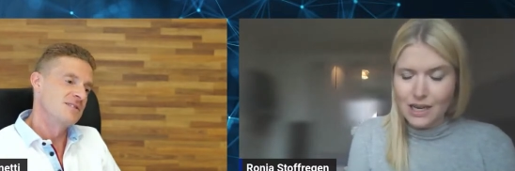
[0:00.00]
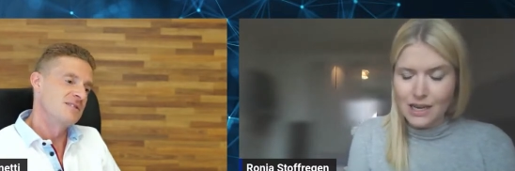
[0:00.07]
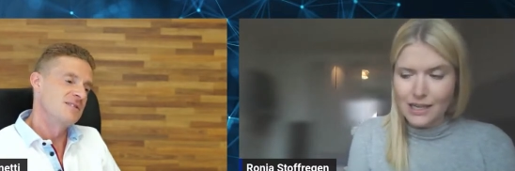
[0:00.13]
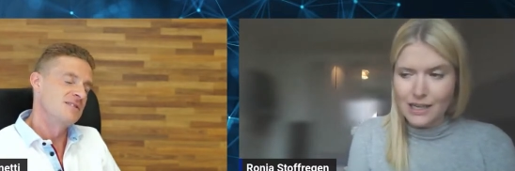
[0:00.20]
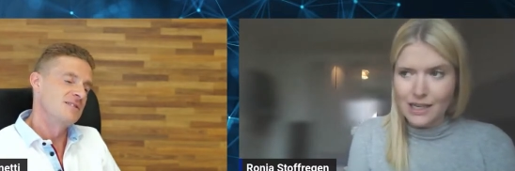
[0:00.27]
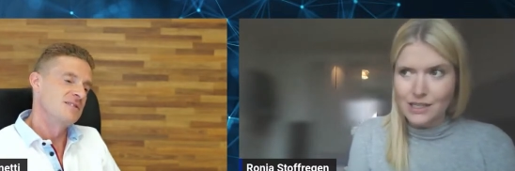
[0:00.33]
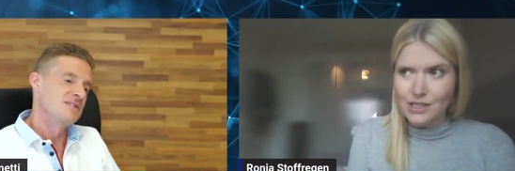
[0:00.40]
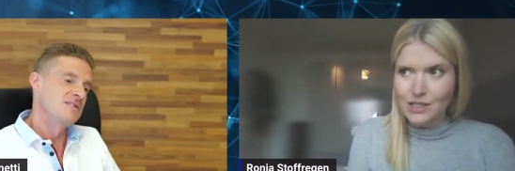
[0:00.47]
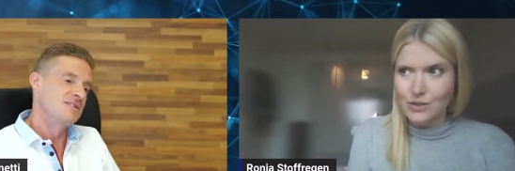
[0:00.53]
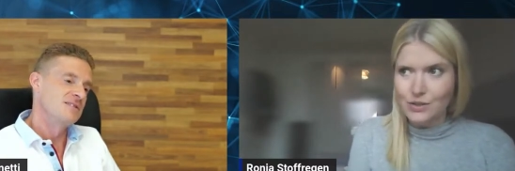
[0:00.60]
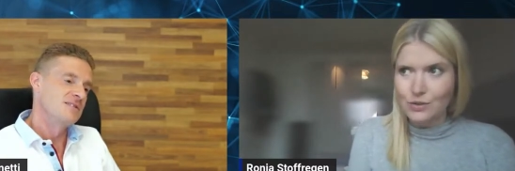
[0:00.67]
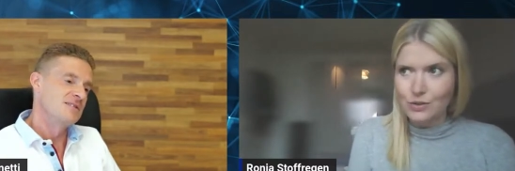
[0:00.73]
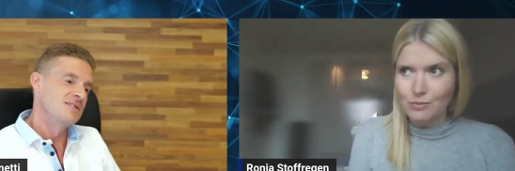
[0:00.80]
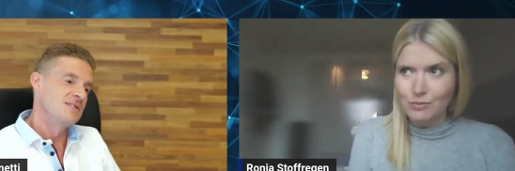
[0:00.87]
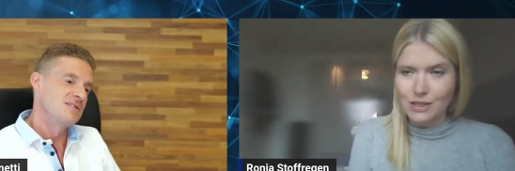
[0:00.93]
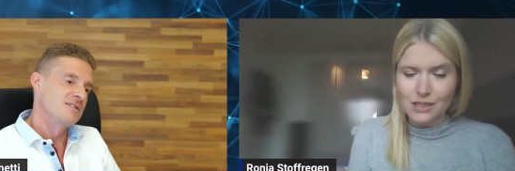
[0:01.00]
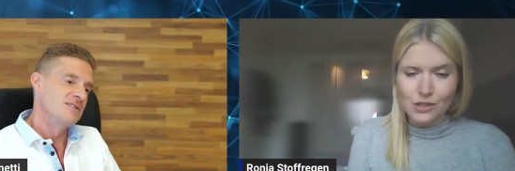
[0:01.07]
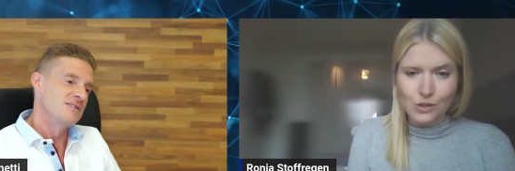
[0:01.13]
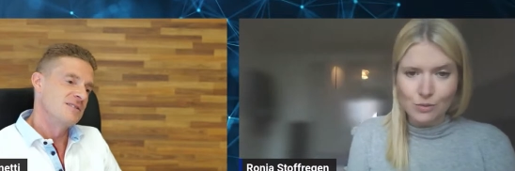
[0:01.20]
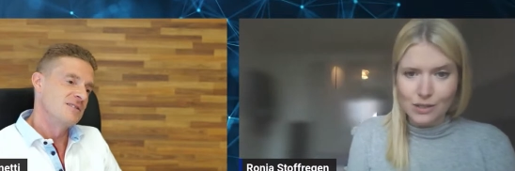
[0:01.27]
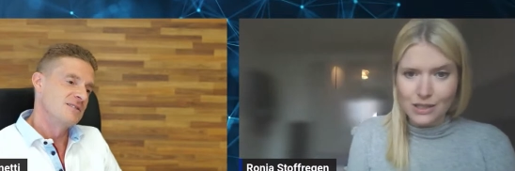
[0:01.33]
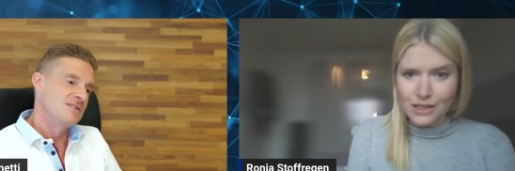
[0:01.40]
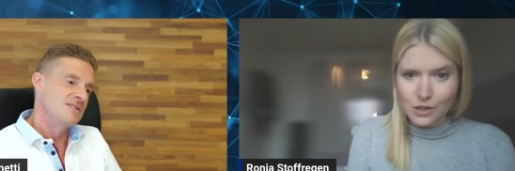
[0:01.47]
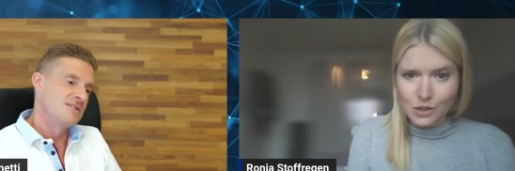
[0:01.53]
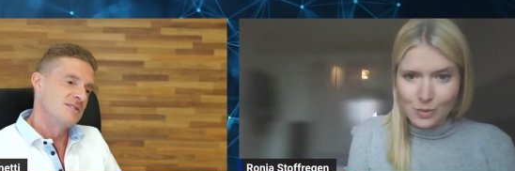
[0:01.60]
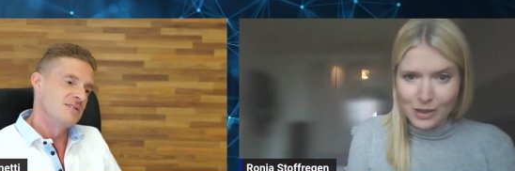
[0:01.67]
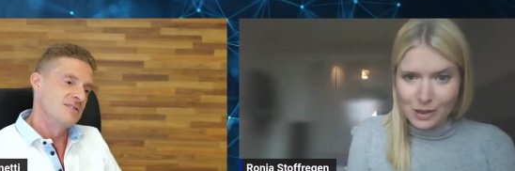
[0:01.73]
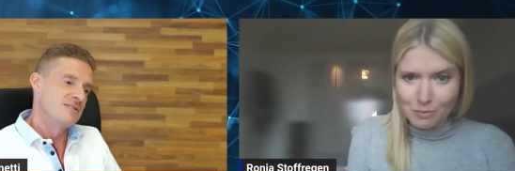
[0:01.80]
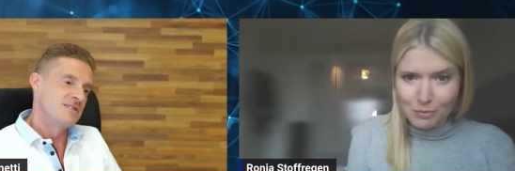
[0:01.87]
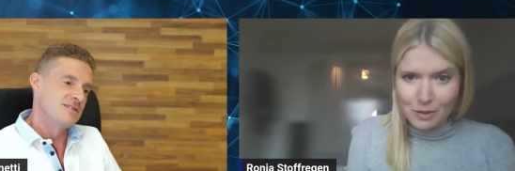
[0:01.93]
Speaker 1: I got to meet so many
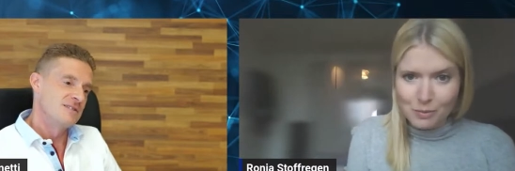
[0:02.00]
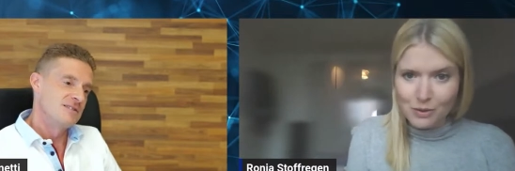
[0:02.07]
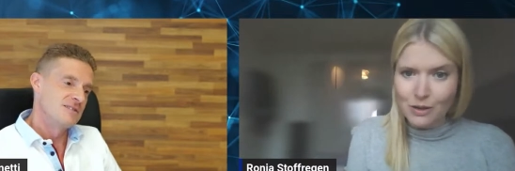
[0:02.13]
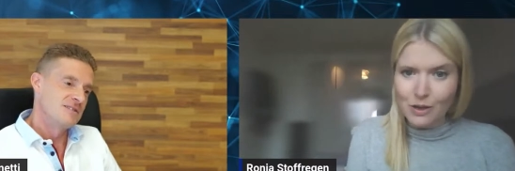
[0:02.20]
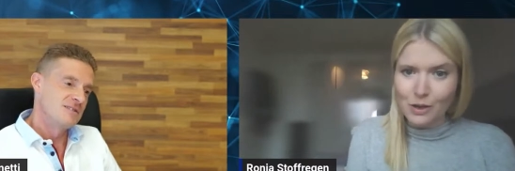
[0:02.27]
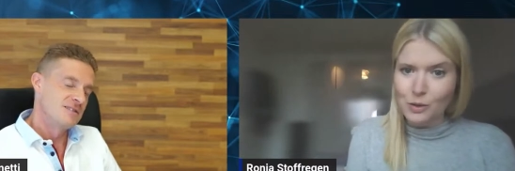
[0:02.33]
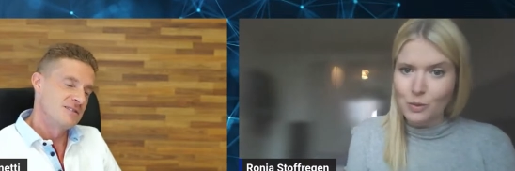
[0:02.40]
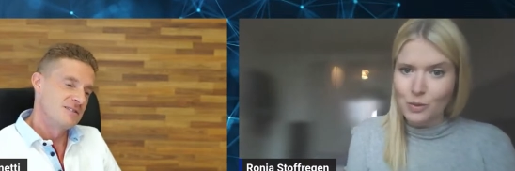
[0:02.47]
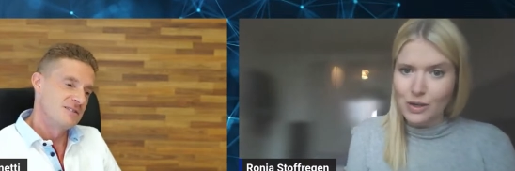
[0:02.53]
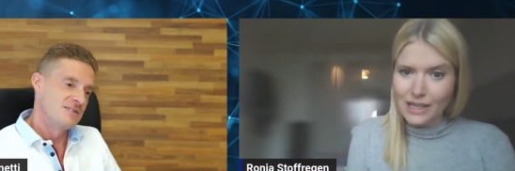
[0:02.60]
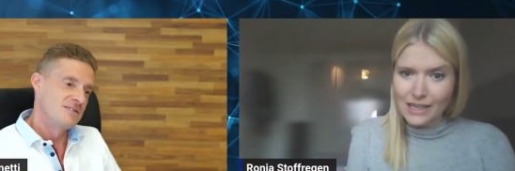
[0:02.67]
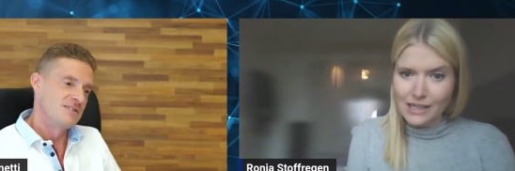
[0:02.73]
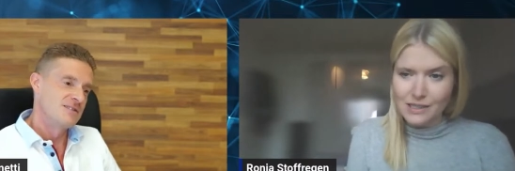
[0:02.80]
inspiring people along the way.